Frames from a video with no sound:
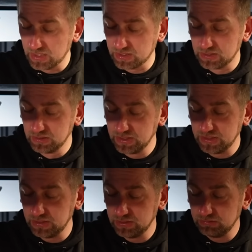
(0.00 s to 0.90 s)
a
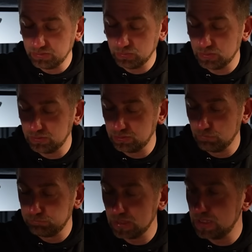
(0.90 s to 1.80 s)
leave, or won't
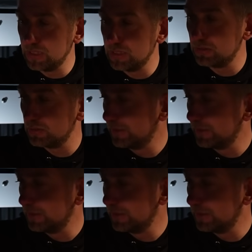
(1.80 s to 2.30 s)
you please?